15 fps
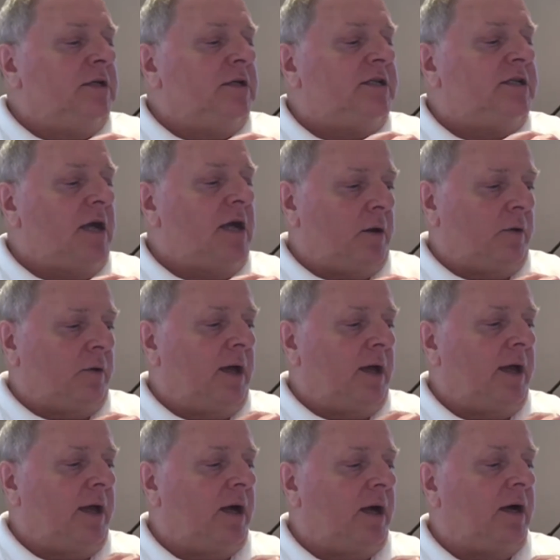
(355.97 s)
So
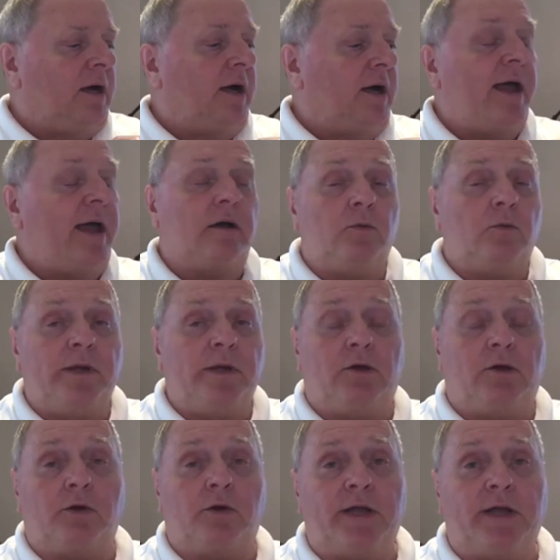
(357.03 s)
how do
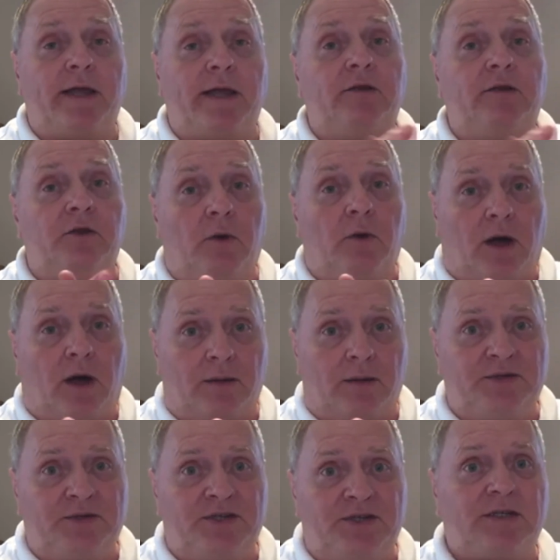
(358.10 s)
we create new
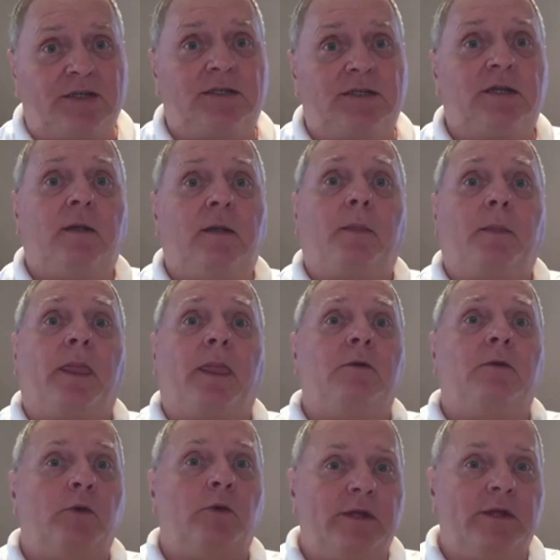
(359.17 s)
objects?
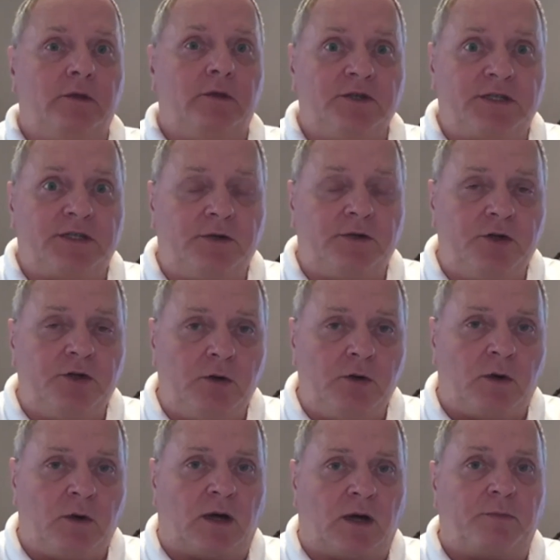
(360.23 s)
We use the
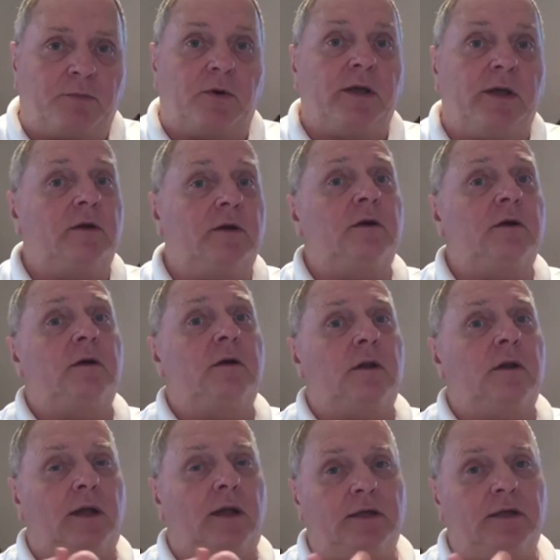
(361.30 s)
new operator,
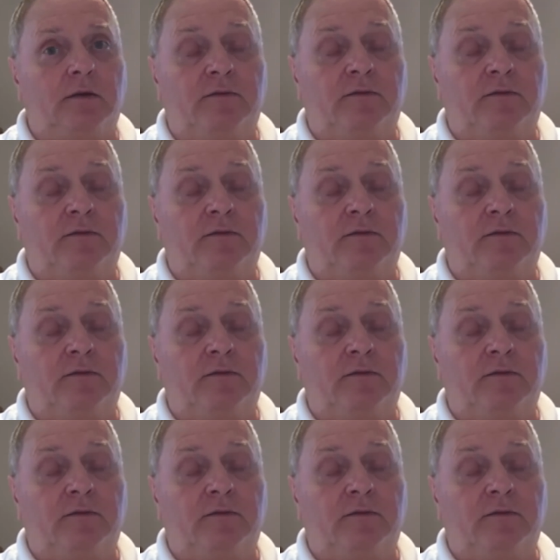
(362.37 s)
like